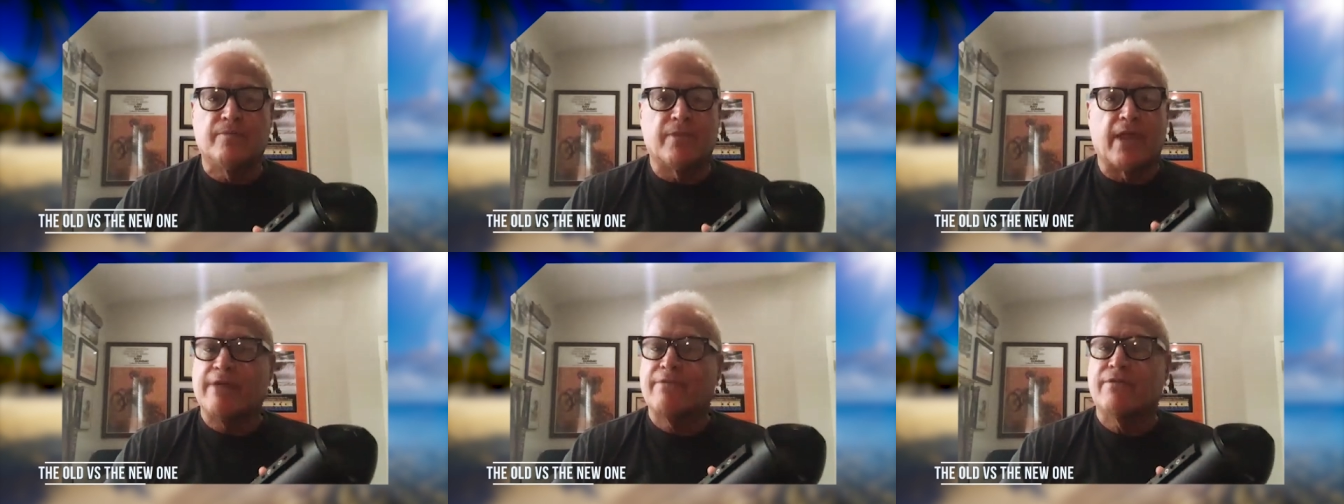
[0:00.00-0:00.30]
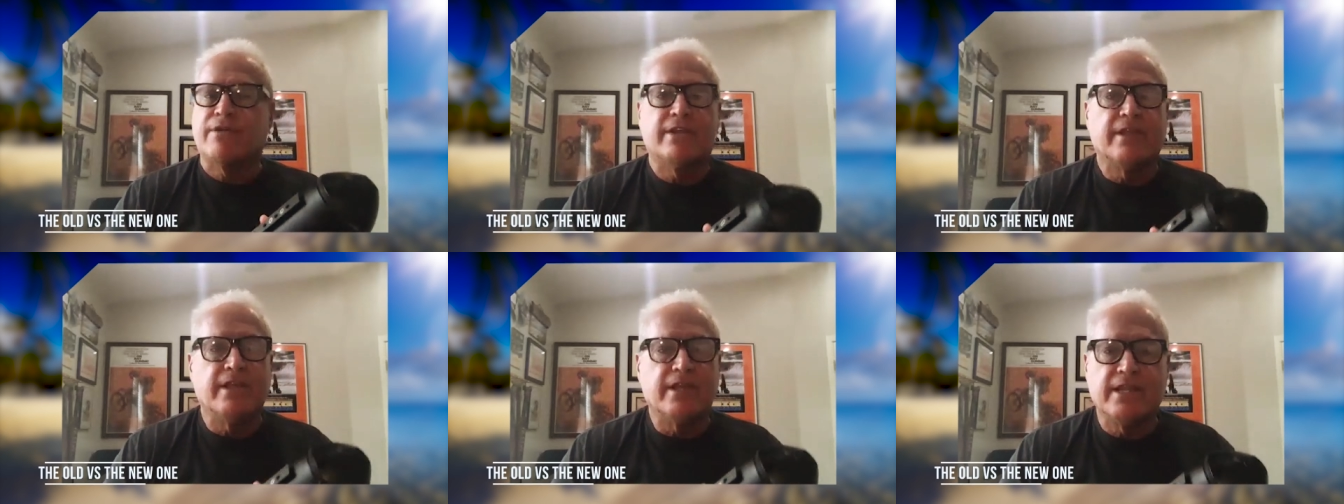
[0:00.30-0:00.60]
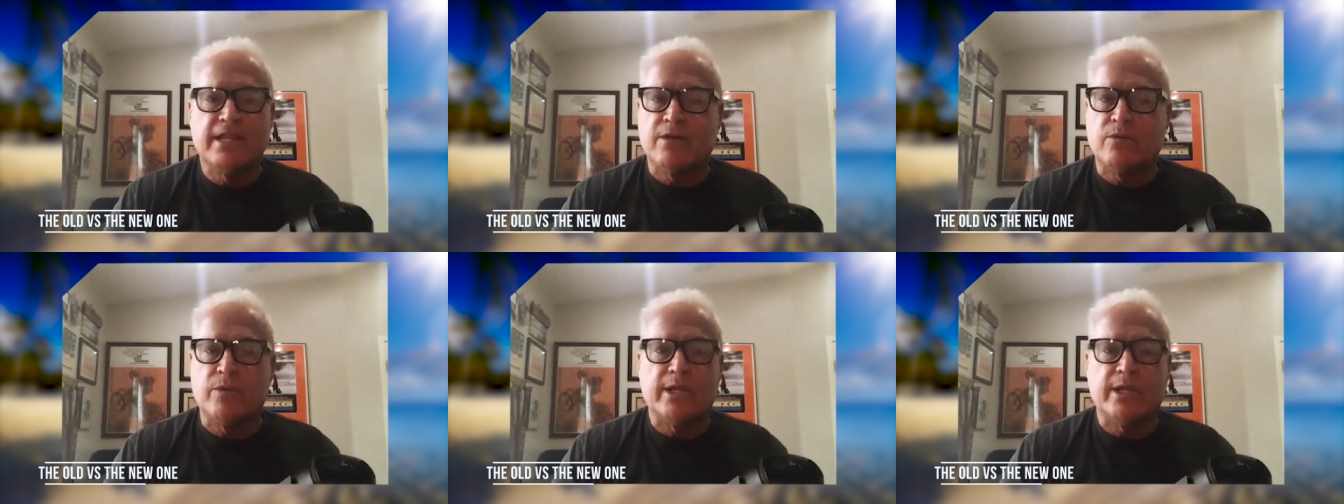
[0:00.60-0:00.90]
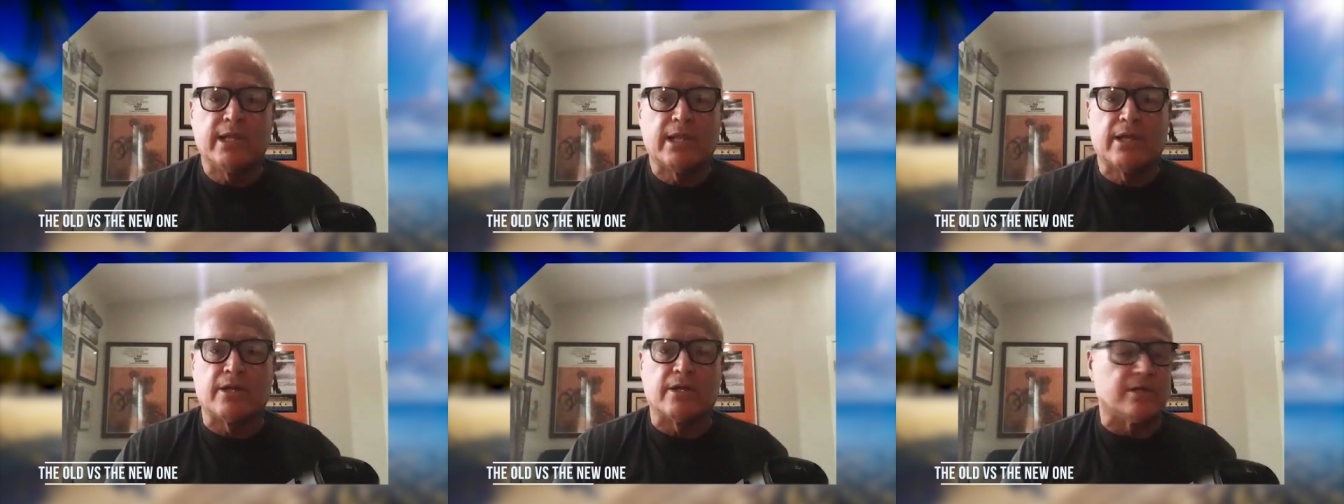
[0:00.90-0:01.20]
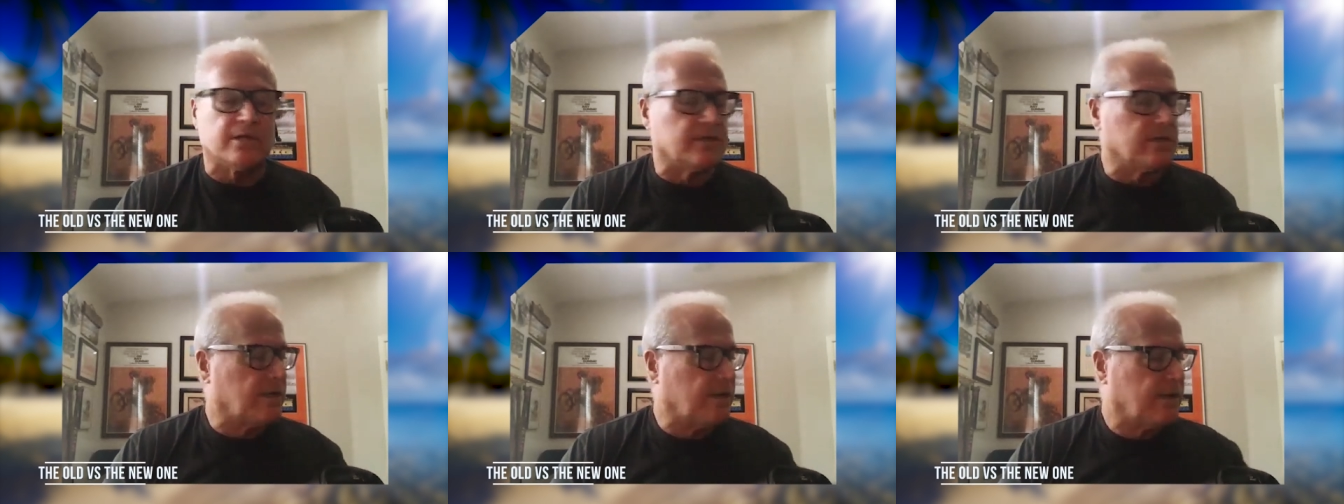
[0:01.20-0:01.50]
everything that we
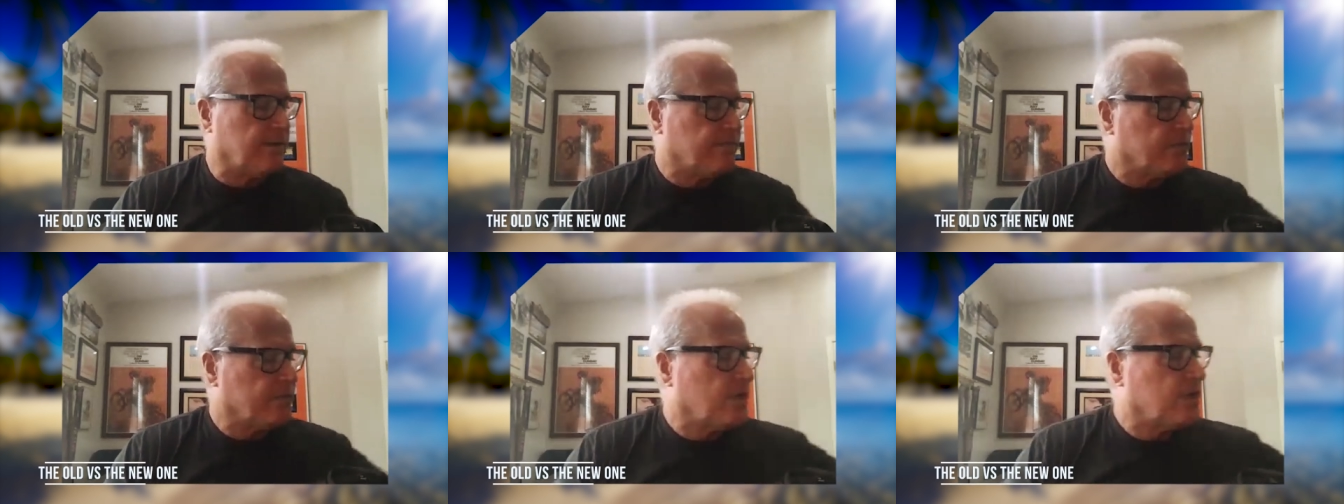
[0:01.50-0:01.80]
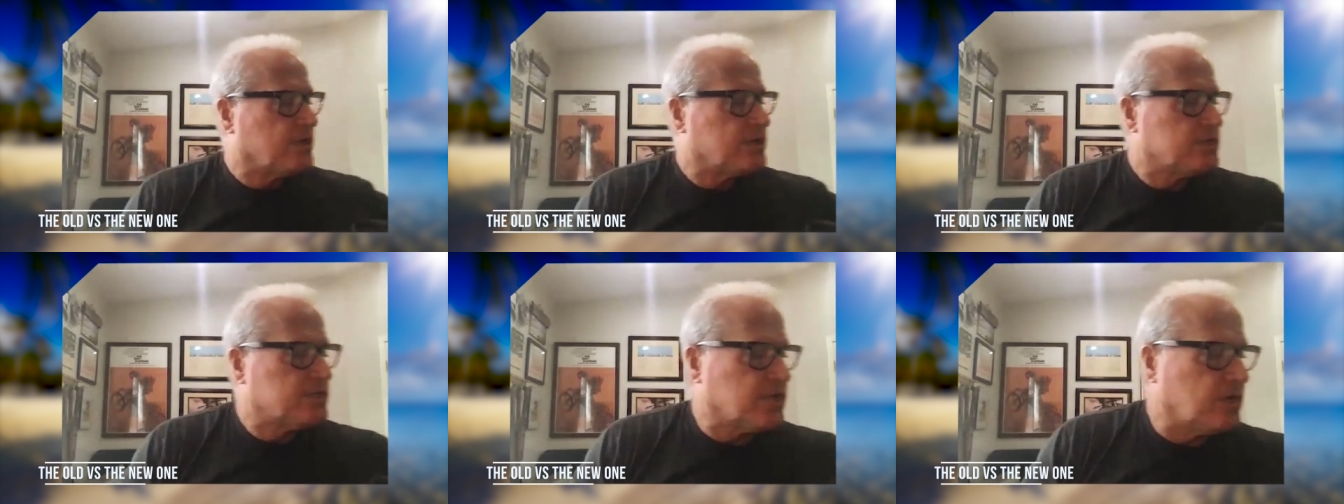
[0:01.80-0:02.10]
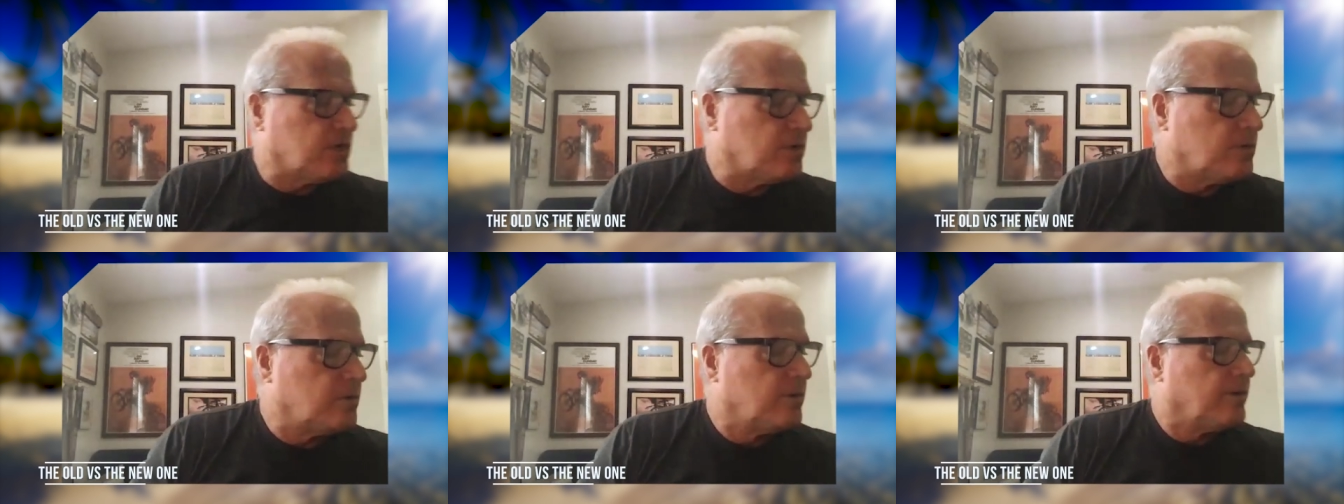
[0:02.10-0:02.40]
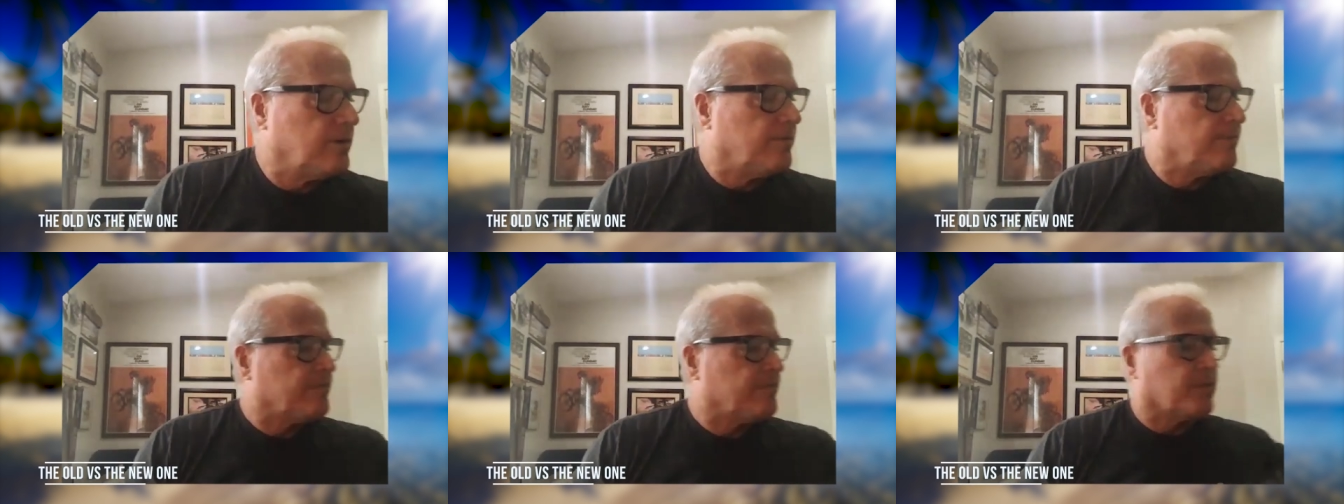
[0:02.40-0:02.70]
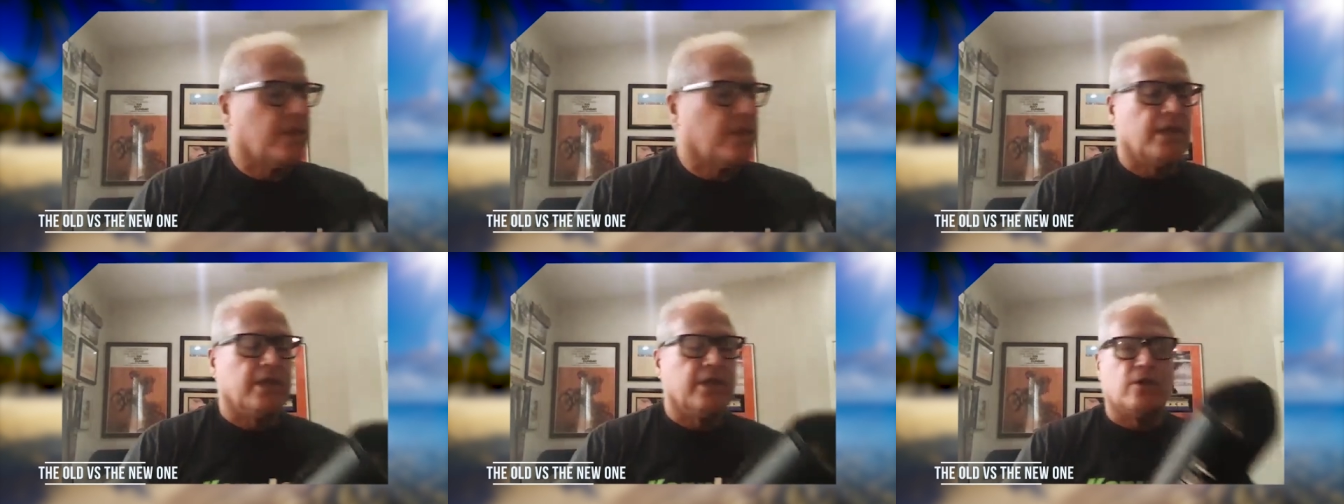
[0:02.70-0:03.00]
learned. So,
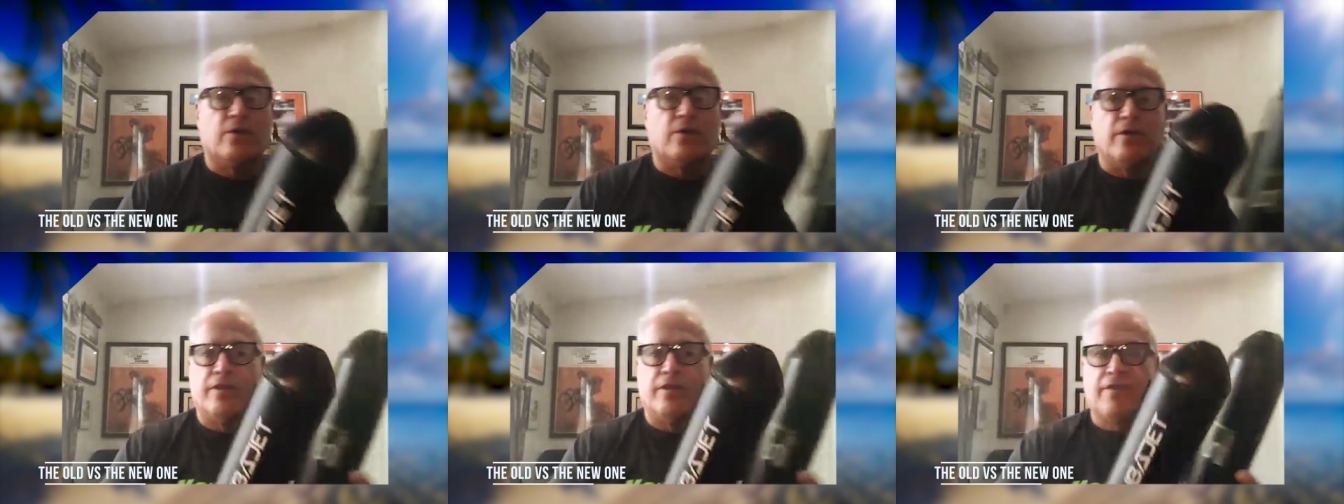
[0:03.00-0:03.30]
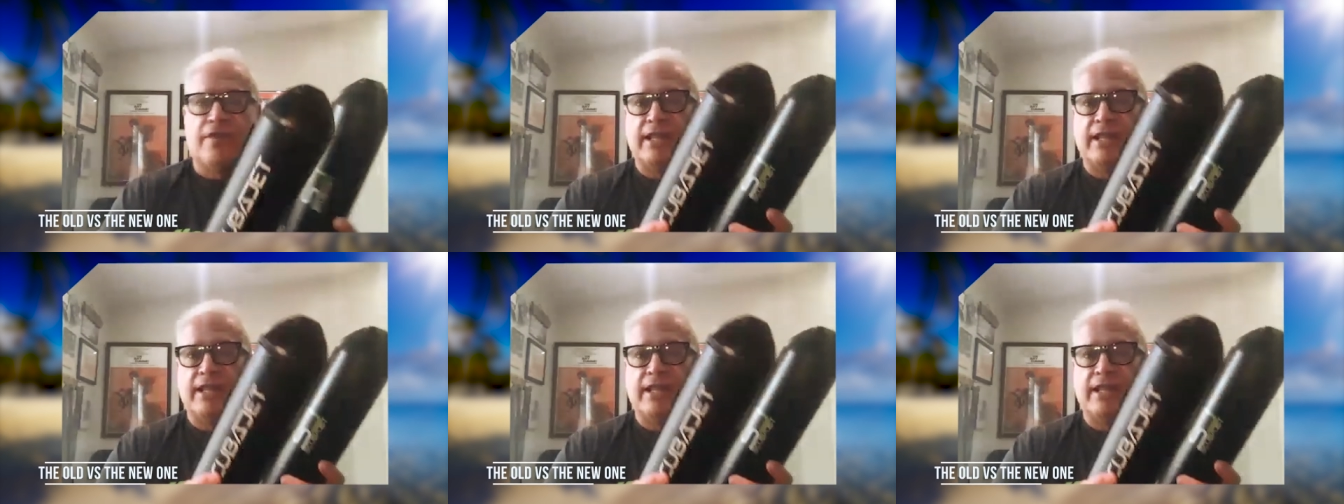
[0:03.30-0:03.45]
you know, they